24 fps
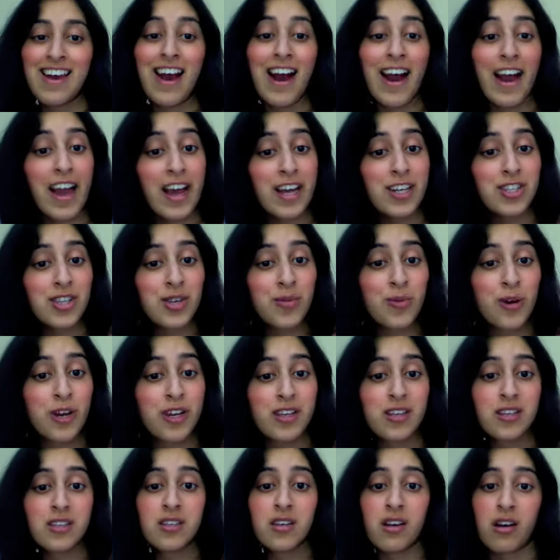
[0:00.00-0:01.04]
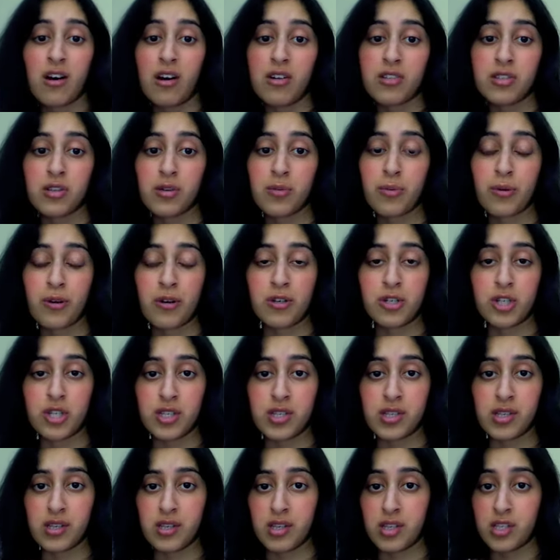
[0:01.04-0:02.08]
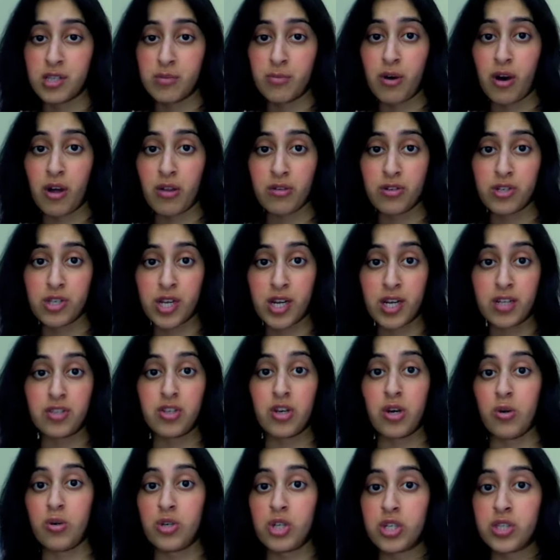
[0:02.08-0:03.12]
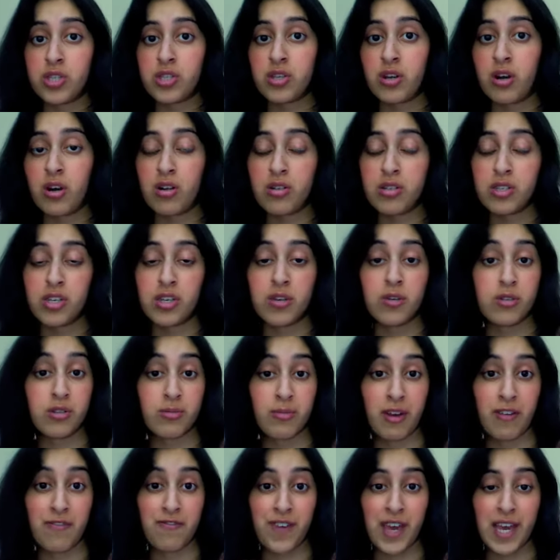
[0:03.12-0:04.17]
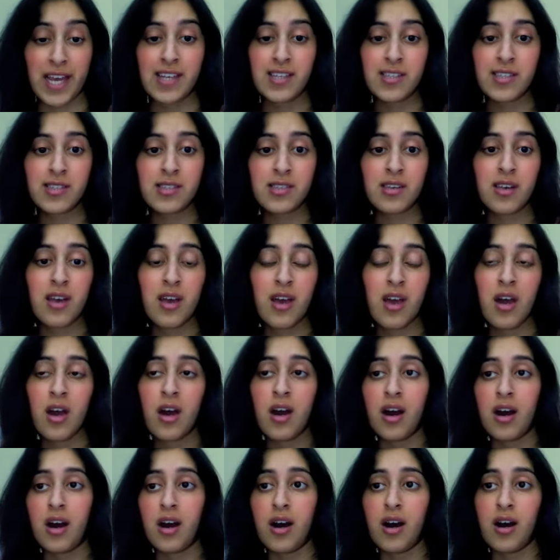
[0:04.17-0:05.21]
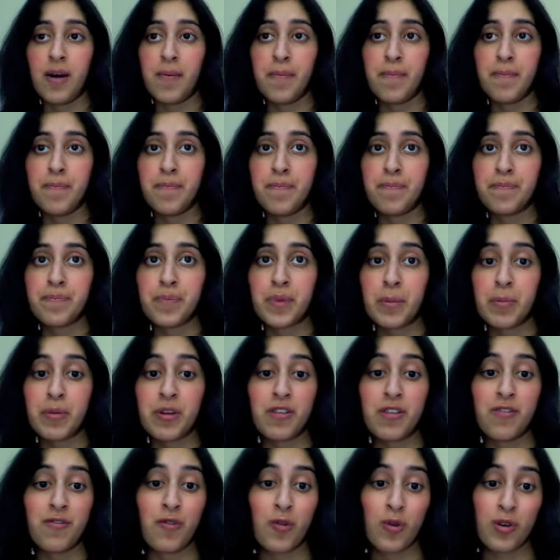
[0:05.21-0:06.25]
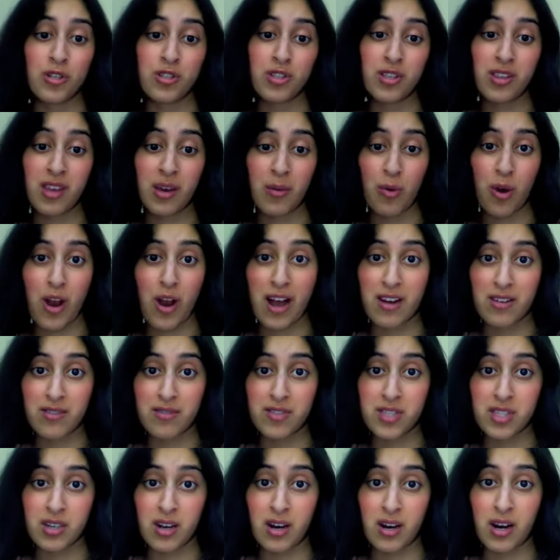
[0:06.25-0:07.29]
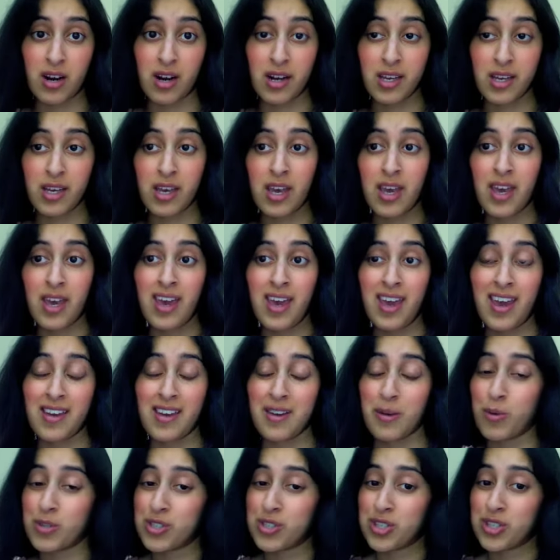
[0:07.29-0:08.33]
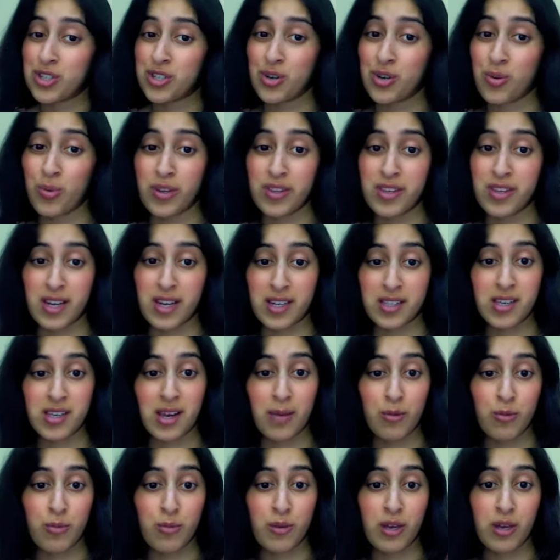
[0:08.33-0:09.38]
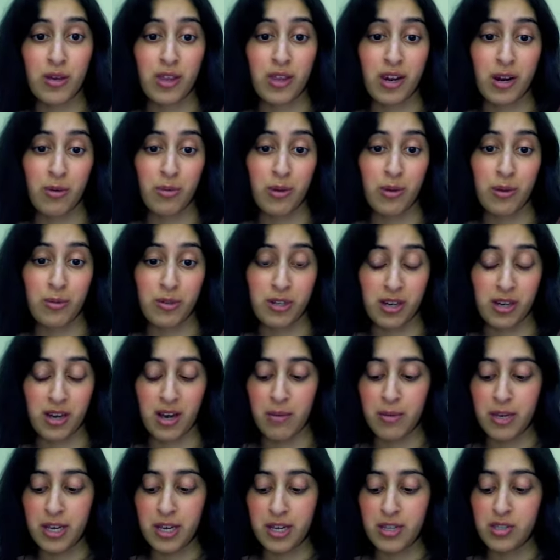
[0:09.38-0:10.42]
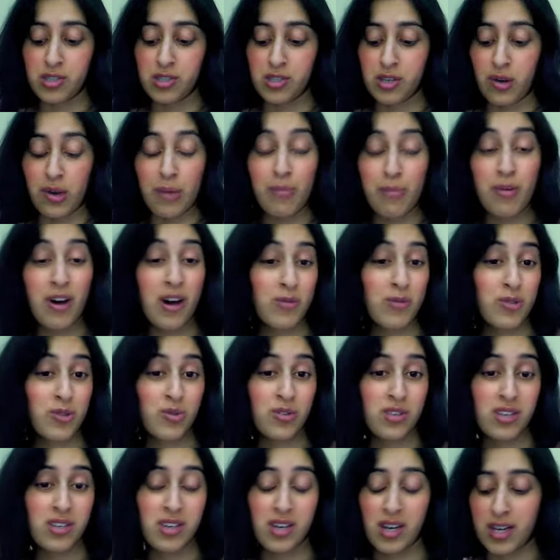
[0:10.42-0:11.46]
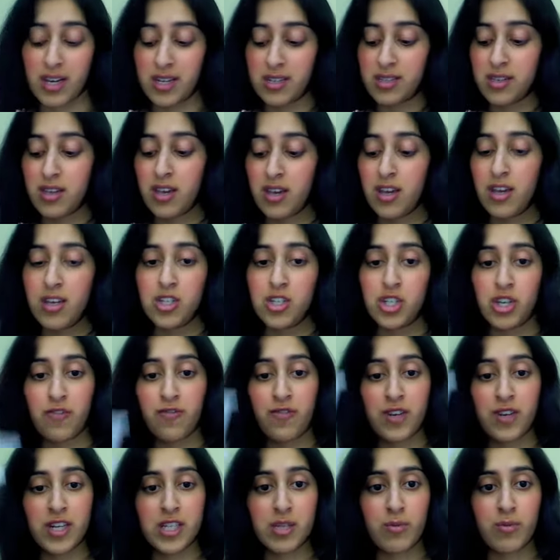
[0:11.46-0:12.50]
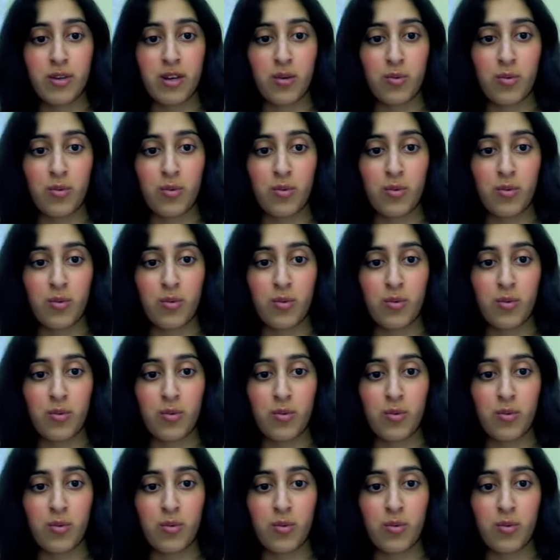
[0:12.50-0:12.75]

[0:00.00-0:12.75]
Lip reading: I actually went in to also purchase the smaller size Ocean Salt to use on my face, but unfortunately they were out of stock, and I wasn't sure when the next time would be that I would be able to come in. So Iman was really nice. She fixed me a